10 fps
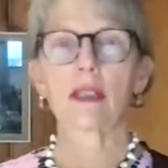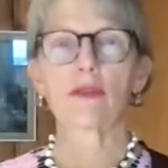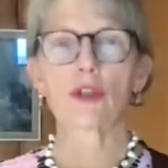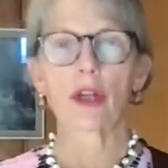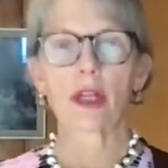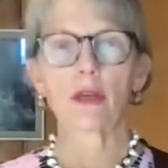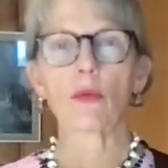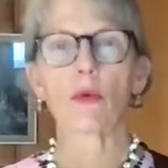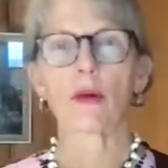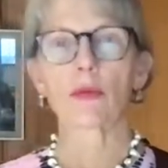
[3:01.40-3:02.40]
of G,
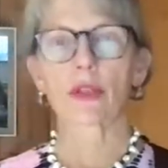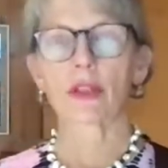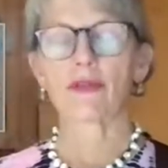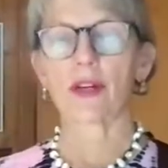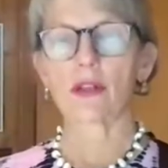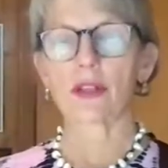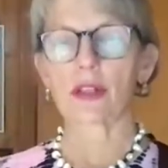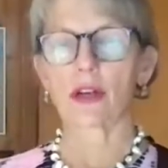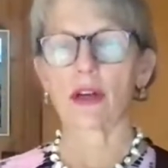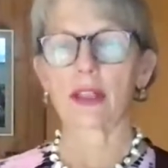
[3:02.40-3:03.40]
what we're going to focus
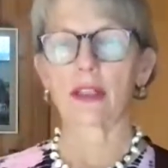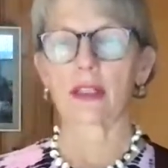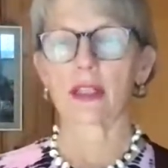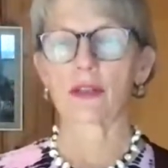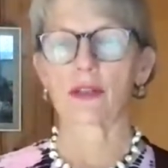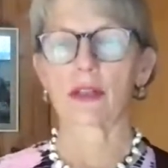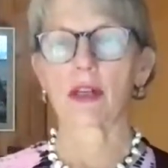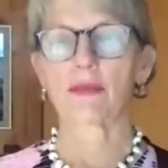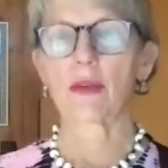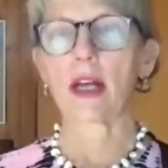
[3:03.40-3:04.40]
on, get
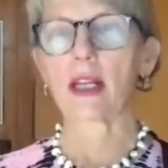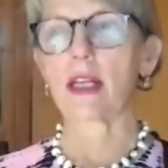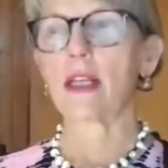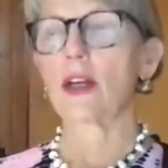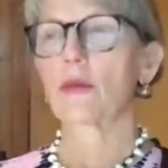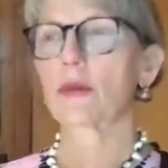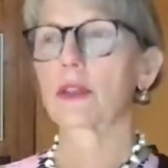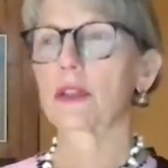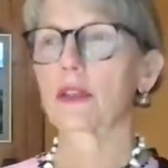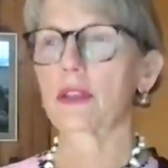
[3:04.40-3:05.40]
yourself ready,
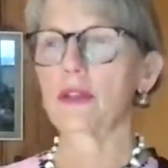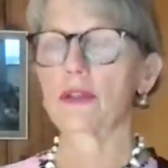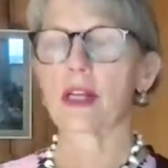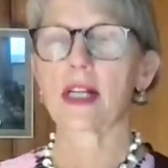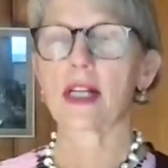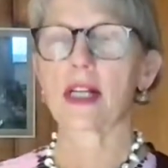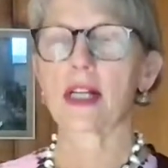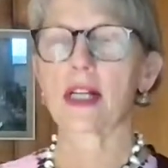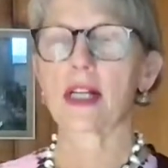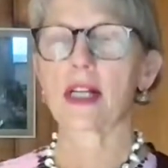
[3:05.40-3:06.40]
we're going to use Nashville.
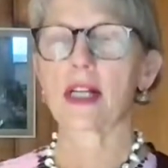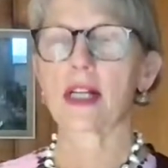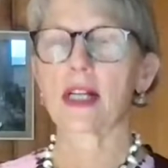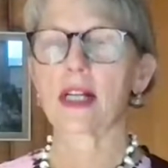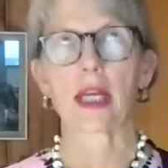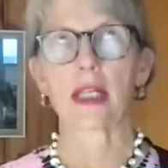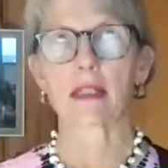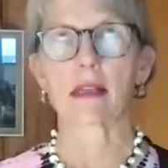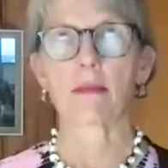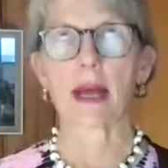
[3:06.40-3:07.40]

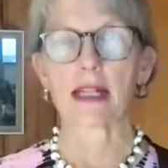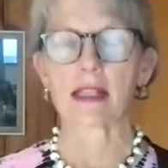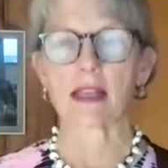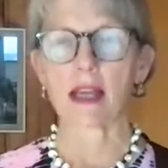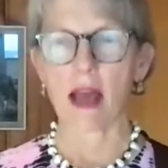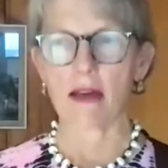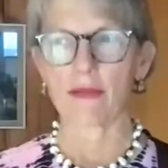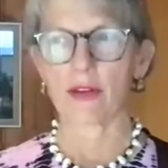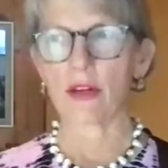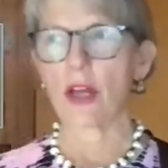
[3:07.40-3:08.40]
It's the best thing
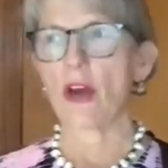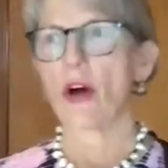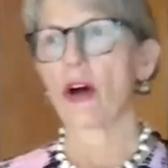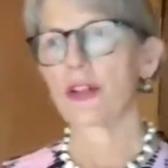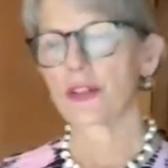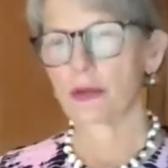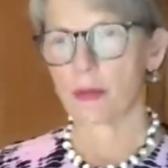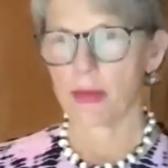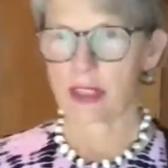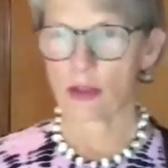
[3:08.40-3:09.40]
ever. Also, it
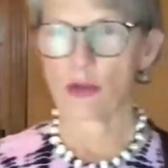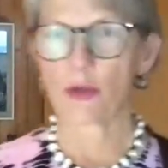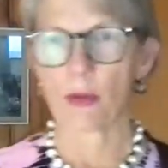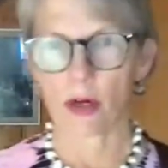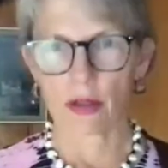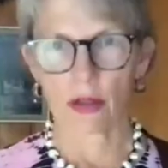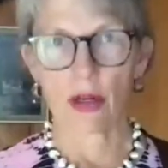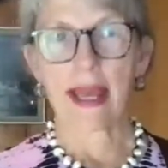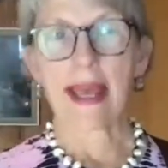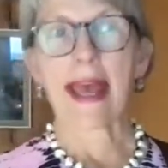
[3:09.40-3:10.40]
makes you
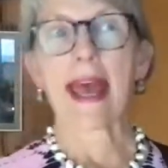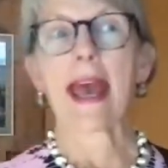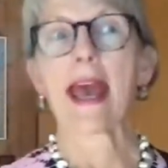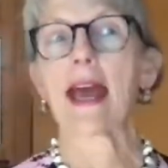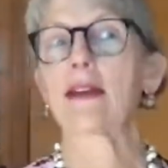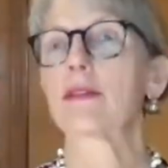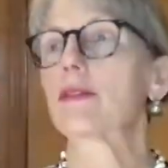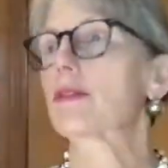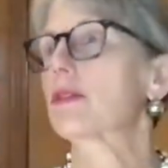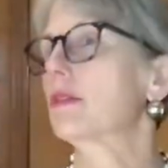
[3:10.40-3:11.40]
smarter
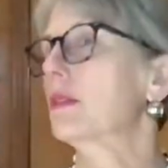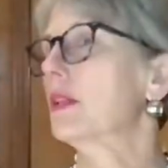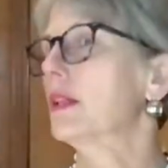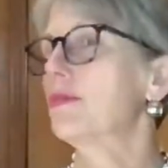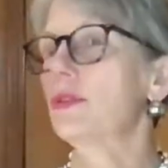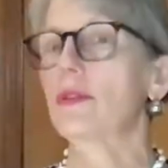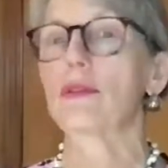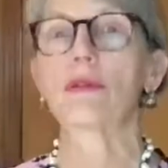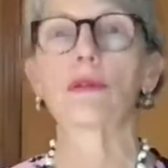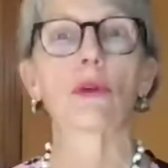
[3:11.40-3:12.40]
and gives
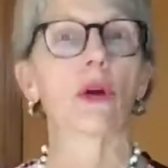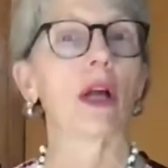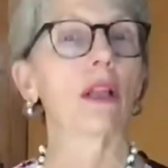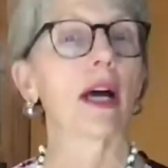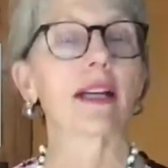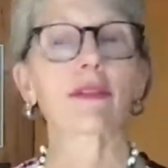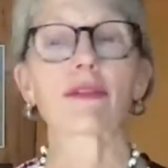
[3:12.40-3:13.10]
you a lot of